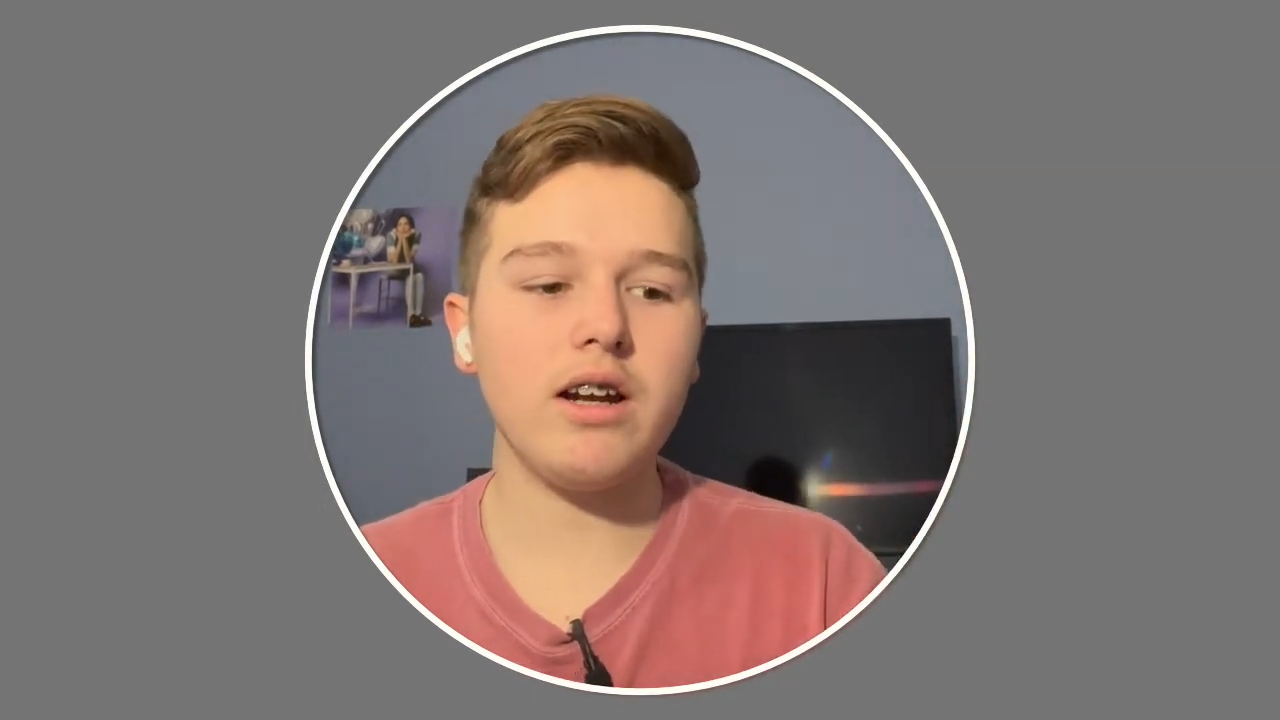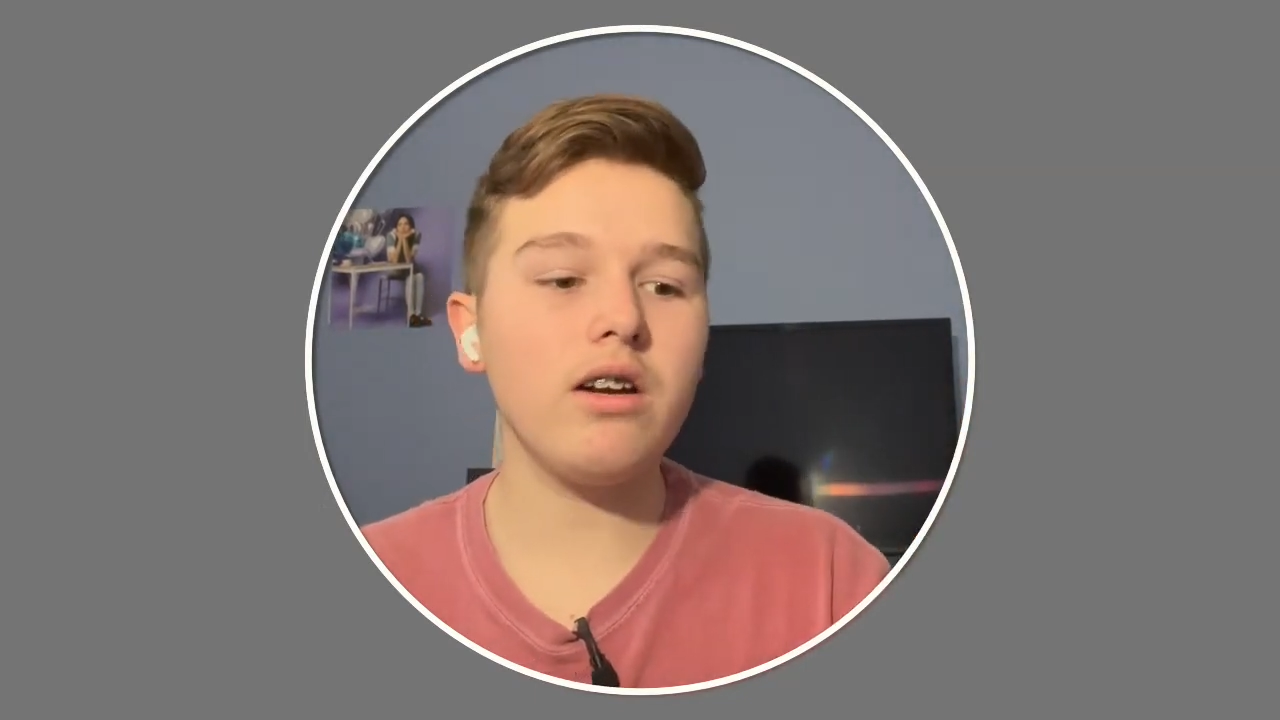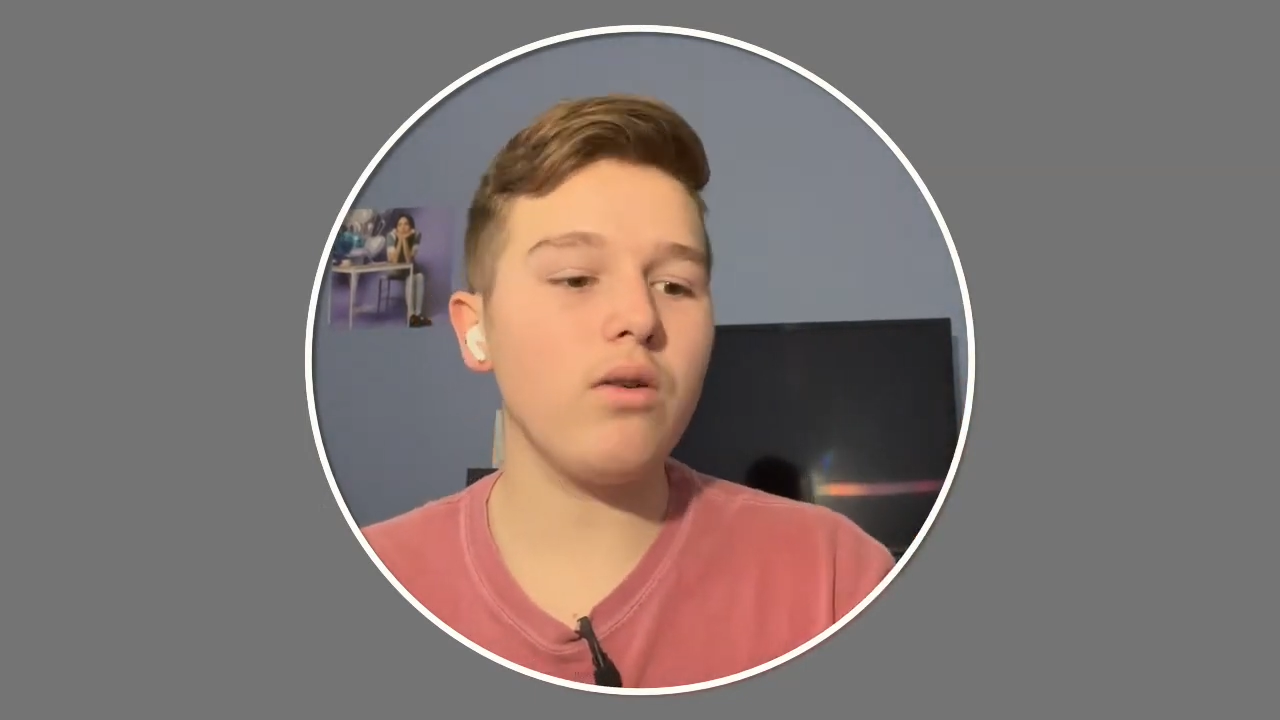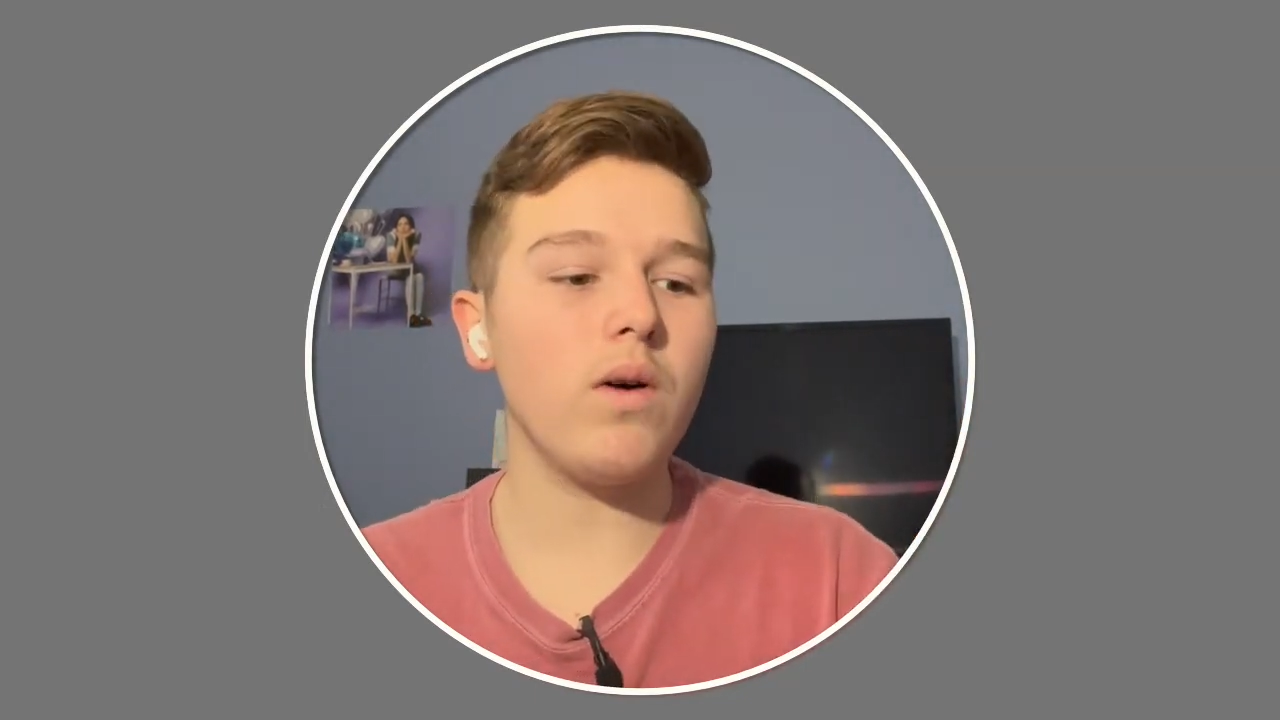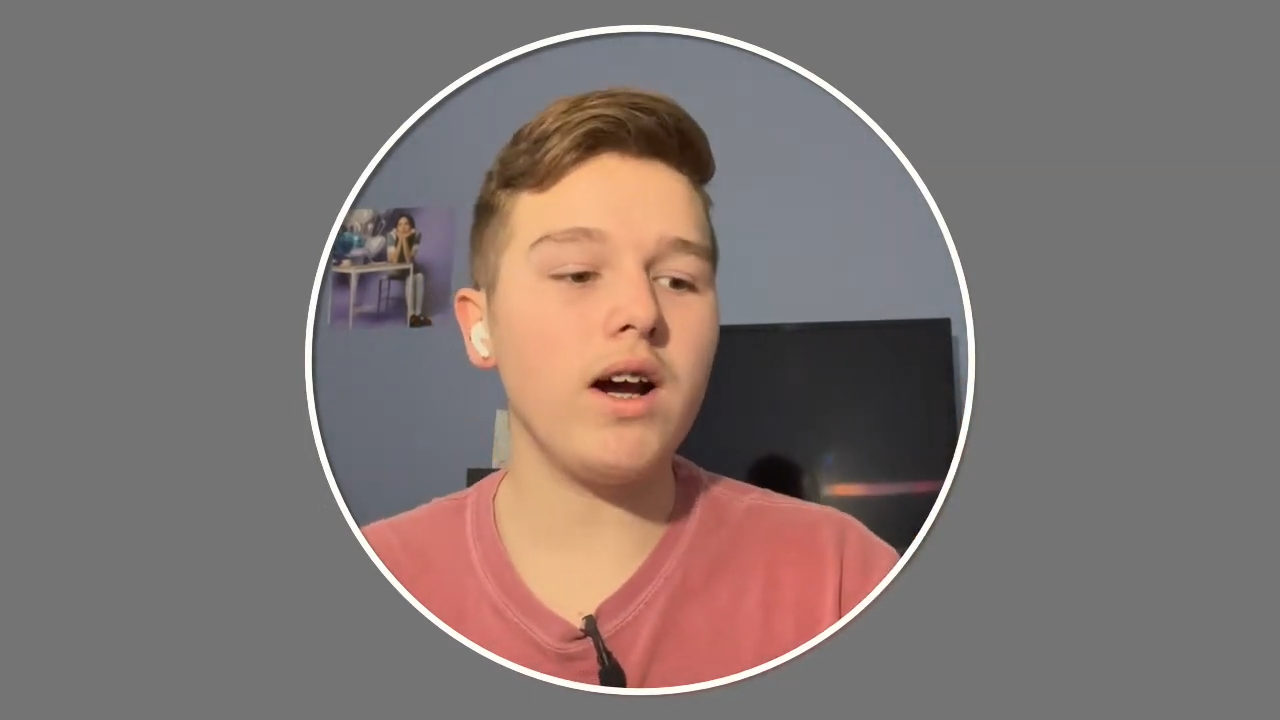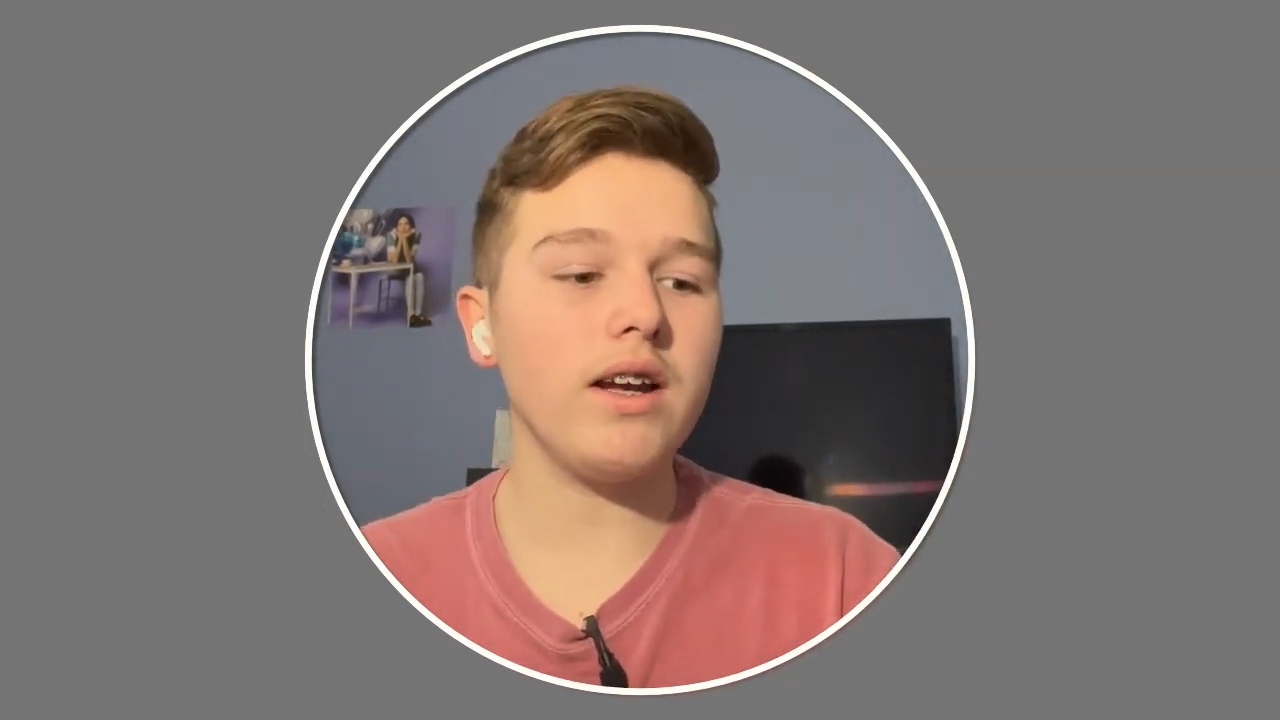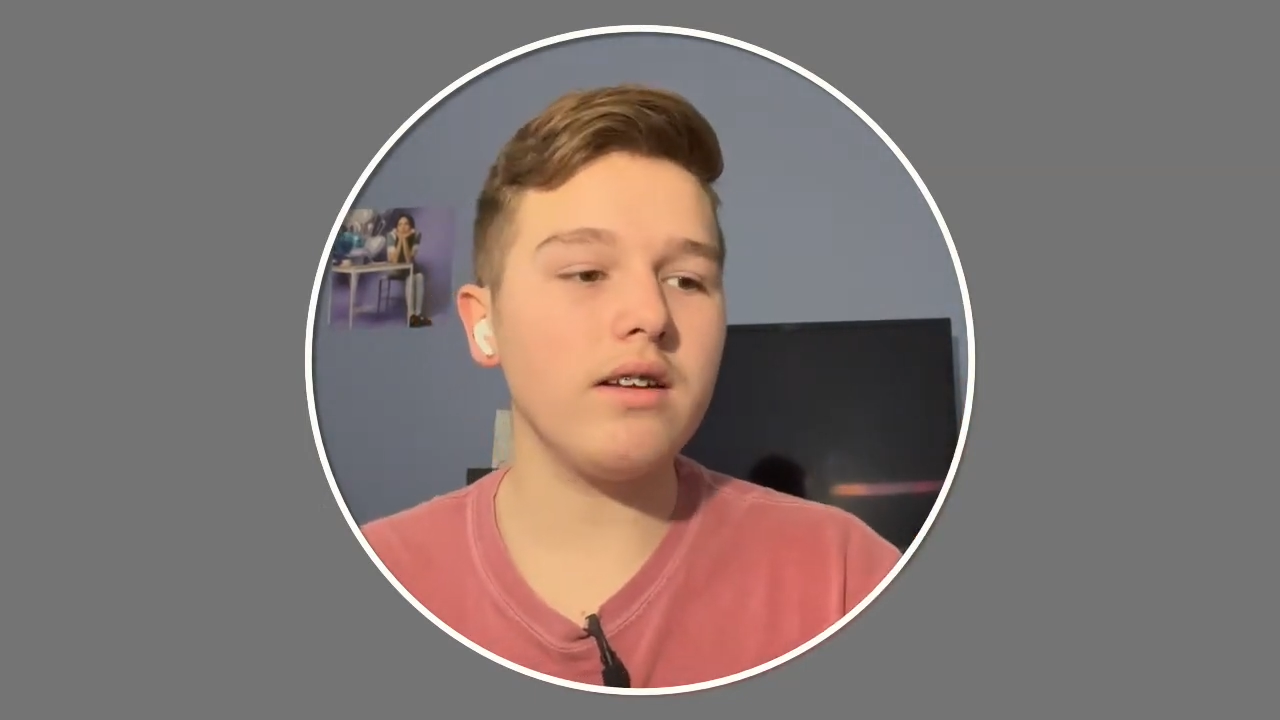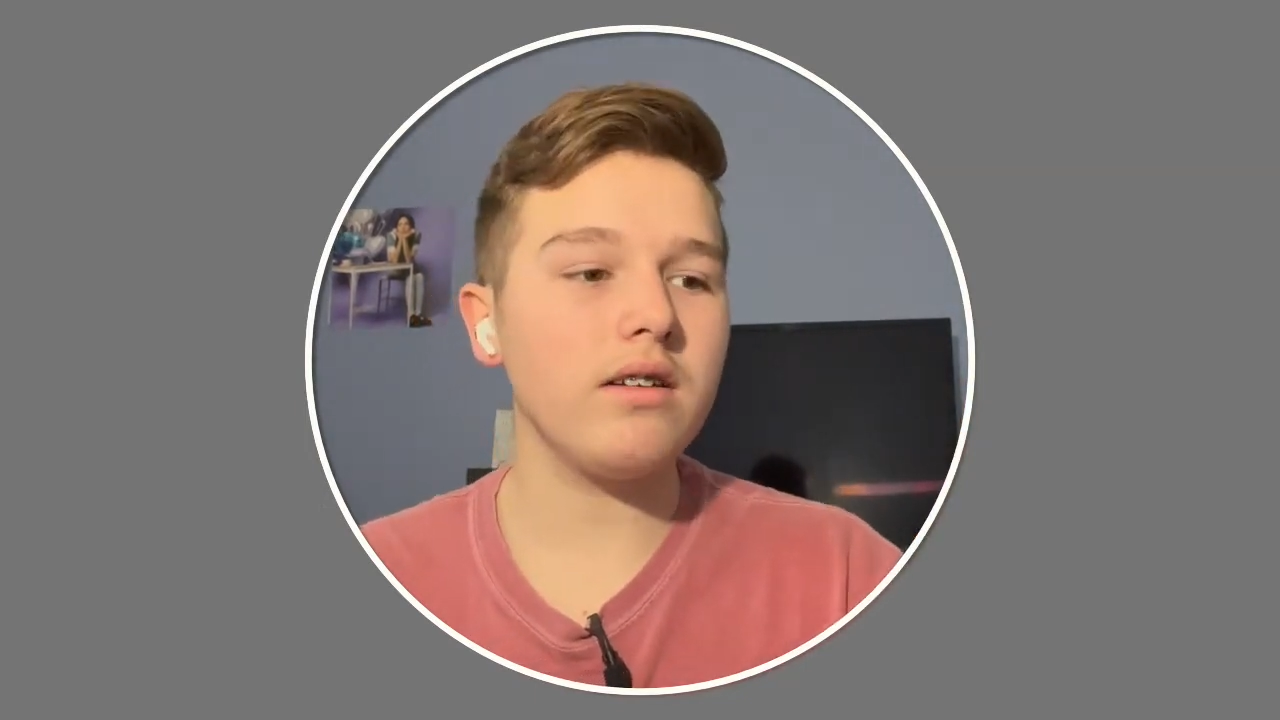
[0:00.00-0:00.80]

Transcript: I don't know why.